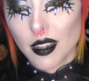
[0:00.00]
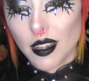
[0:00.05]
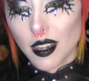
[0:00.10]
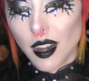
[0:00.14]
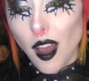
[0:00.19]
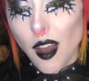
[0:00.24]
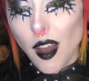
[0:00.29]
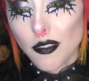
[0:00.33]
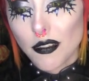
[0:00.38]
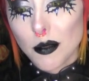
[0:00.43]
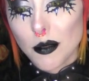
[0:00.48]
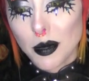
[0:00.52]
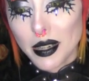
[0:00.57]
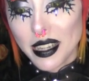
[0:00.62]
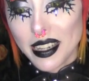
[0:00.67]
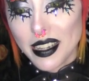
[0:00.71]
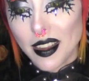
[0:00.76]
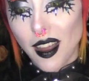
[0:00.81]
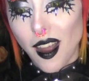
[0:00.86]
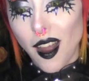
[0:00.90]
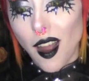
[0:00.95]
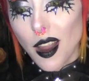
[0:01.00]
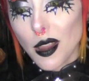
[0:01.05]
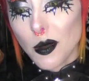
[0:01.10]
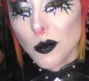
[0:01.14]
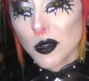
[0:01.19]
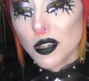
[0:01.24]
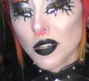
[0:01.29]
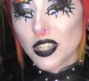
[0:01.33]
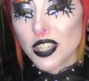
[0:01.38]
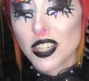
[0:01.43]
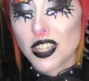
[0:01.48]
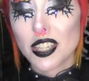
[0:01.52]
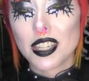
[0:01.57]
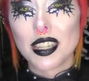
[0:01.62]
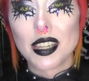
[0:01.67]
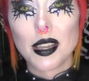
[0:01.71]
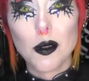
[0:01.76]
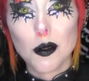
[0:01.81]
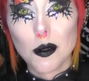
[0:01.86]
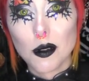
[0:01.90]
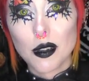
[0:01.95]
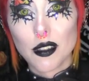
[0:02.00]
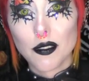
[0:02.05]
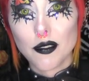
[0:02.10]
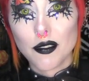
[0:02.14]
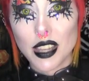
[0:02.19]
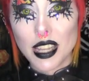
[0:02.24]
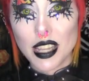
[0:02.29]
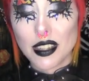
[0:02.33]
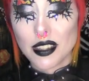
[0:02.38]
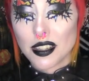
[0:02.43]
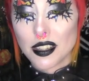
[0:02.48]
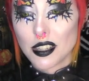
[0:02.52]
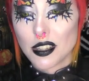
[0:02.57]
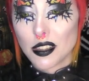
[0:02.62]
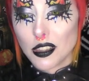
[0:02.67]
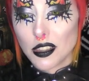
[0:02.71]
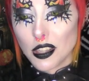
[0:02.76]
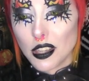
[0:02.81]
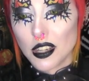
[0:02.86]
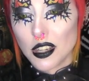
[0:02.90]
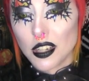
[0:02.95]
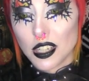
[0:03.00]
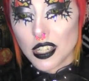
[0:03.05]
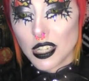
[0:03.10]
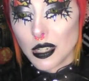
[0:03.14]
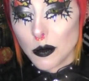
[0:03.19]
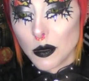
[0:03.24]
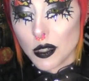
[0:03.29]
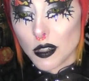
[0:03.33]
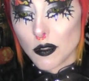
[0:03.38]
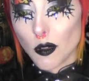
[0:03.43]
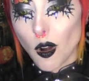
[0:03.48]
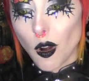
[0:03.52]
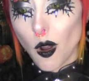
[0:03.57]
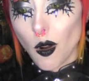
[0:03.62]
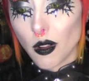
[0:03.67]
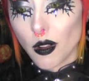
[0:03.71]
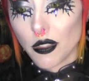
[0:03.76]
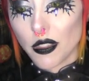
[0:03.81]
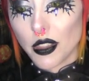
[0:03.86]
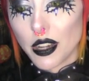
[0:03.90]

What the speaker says: Laughably, I was still convinced that she was wrong,